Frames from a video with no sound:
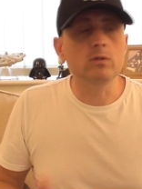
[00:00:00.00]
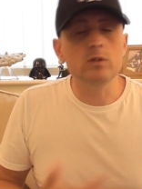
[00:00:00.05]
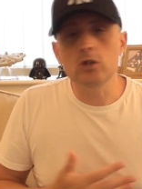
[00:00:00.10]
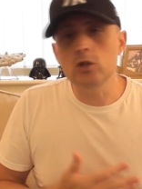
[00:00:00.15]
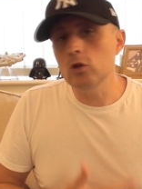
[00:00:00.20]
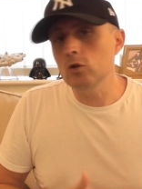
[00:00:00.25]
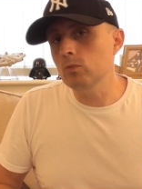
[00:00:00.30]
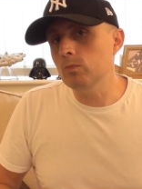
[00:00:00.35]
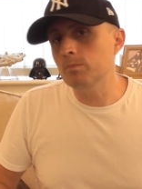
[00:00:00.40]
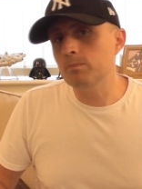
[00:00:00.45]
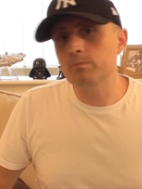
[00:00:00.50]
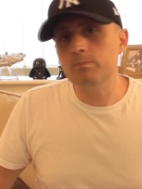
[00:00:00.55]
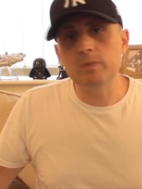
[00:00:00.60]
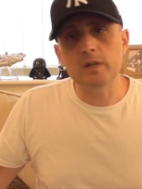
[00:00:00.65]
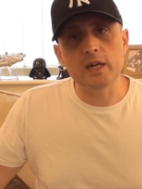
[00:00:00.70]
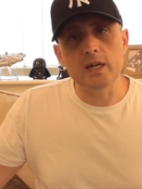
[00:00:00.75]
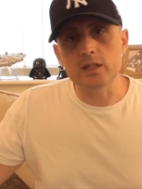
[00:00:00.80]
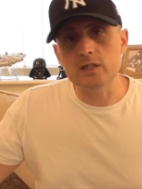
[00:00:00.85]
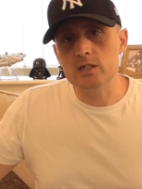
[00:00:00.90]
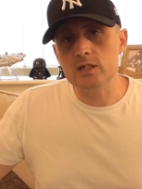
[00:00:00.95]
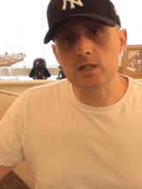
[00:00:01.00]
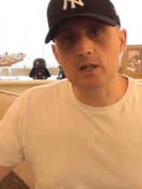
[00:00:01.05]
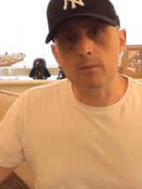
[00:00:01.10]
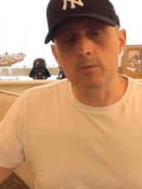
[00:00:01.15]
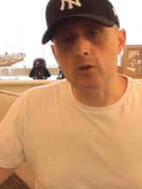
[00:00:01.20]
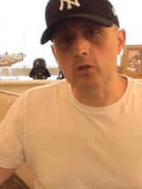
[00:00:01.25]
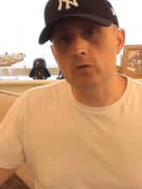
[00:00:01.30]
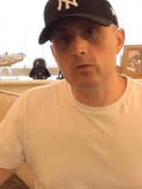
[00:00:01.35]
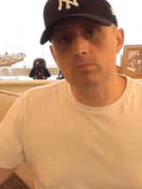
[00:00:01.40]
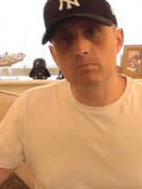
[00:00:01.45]
New kids
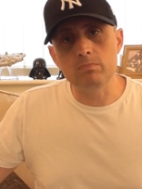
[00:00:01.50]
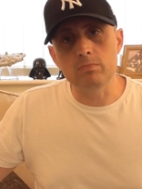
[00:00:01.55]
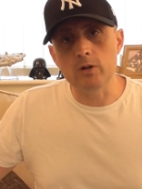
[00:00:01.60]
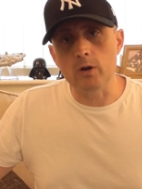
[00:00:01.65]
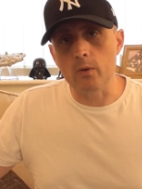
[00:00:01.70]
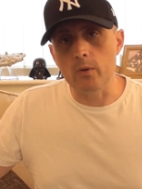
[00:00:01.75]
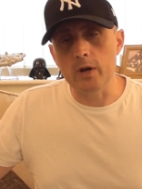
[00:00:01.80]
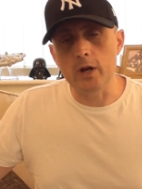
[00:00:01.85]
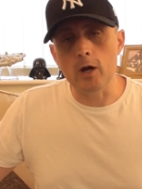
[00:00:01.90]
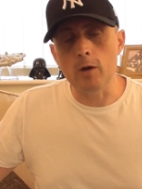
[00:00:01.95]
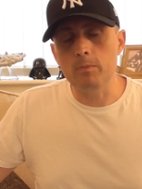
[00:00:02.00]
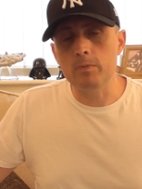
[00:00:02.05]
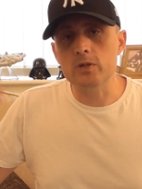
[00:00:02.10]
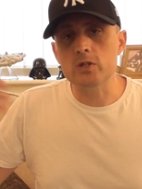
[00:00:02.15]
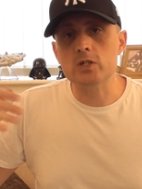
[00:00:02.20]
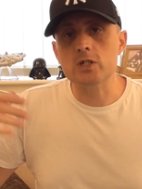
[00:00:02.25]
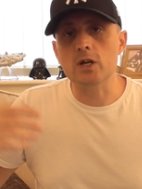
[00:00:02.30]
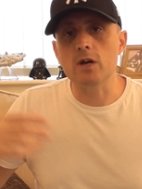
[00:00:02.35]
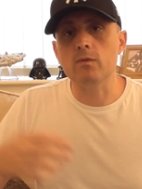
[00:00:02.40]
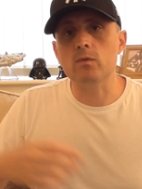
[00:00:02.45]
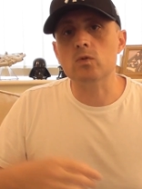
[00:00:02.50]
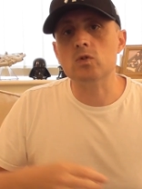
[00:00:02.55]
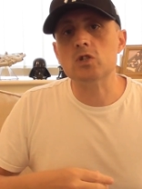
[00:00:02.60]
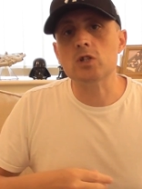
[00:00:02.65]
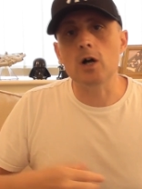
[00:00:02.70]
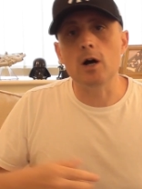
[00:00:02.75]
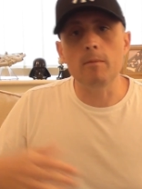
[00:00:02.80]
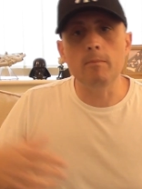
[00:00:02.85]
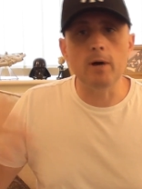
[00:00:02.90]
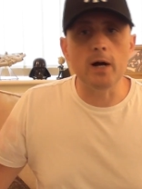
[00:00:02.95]
growing up and stuff will
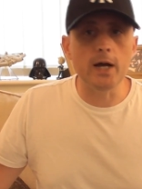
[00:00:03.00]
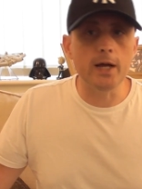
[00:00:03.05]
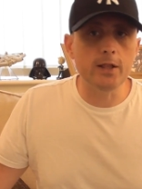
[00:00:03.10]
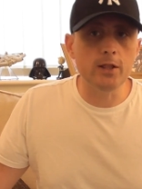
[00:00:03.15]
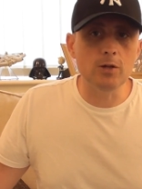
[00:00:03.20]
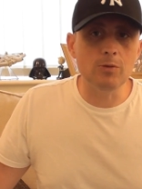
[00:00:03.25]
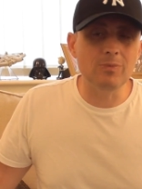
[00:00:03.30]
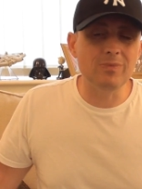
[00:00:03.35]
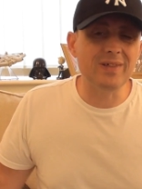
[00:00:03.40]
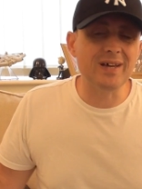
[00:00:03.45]
start buying them.